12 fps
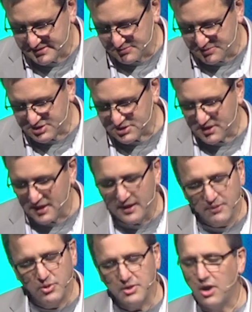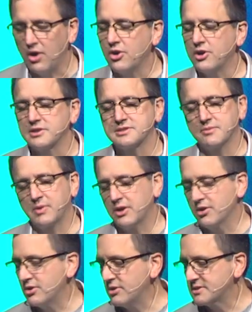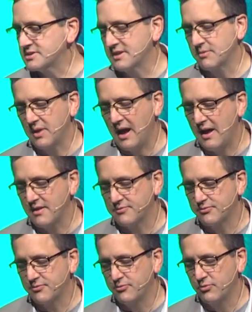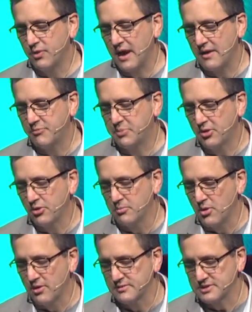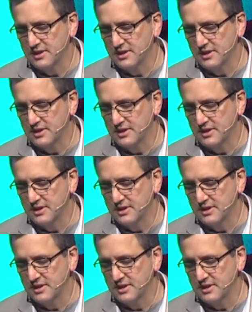We earnestly, out of pure motives,